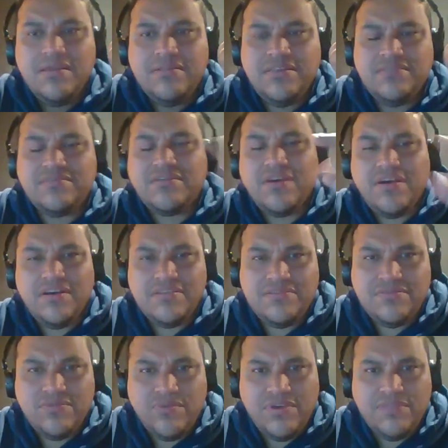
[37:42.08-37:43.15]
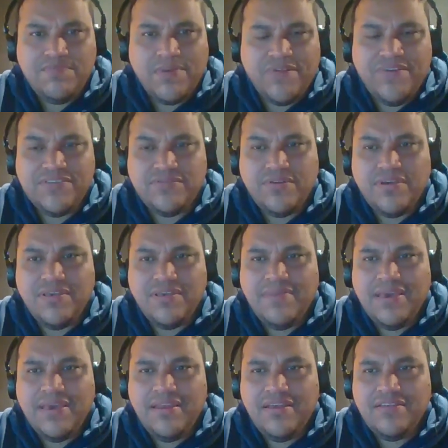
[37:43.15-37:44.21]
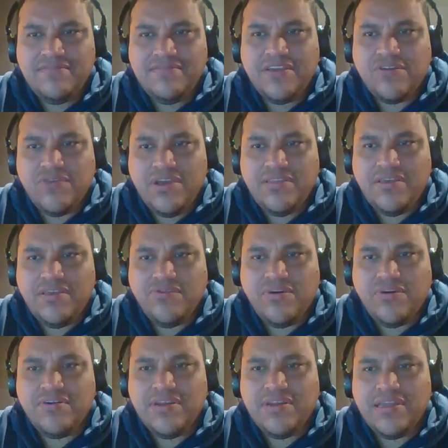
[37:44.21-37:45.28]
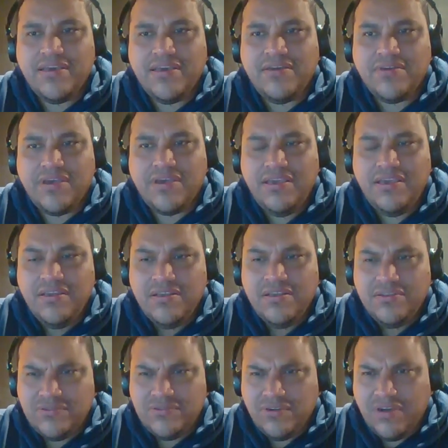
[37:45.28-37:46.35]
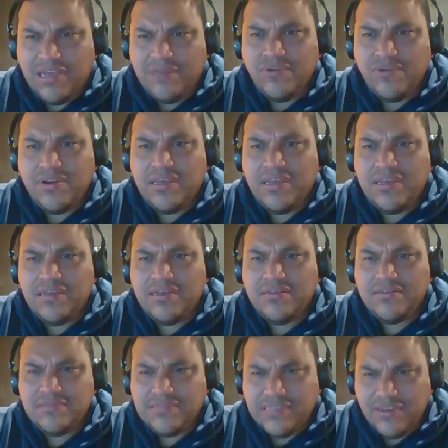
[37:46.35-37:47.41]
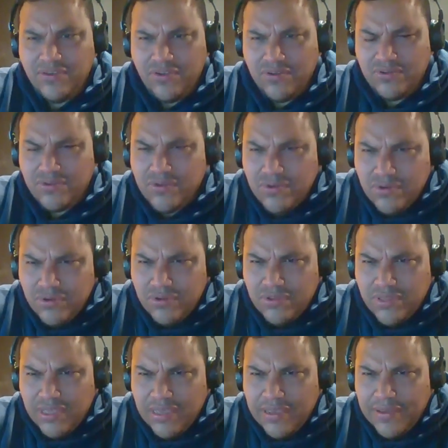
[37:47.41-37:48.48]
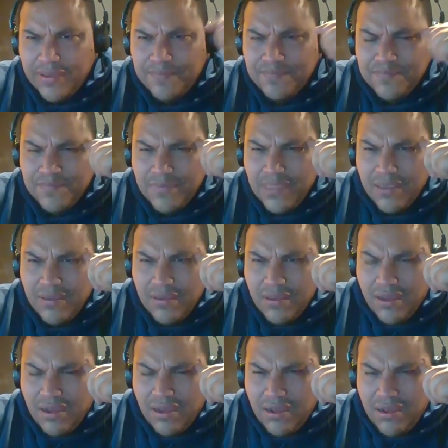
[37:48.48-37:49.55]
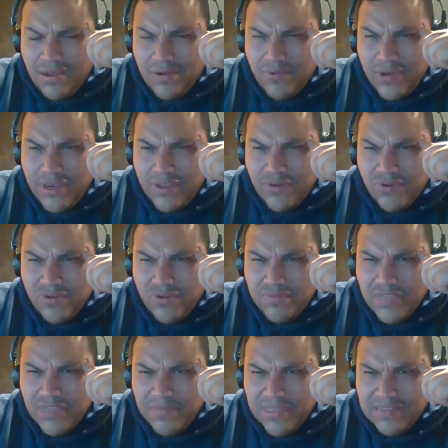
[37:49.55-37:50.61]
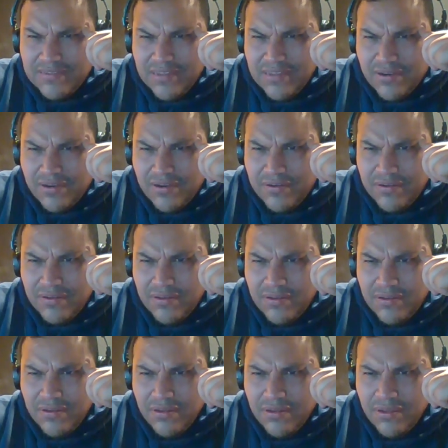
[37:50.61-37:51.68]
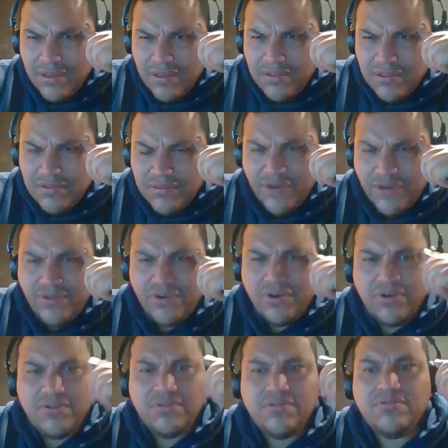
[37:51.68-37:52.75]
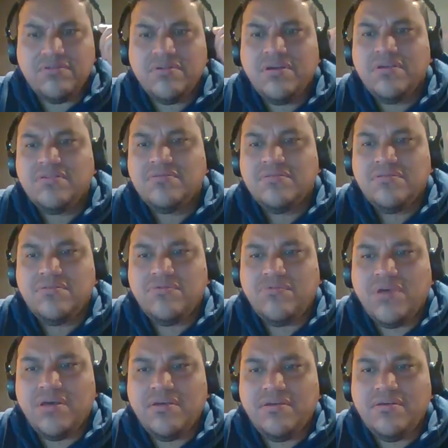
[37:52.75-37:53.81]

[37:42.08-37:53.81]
discuss with Professor Jimenez the grade that you're gonna get, okay? So I'm gonna send you to the uh, waiting room. Give me a second. There you go. Well, uh,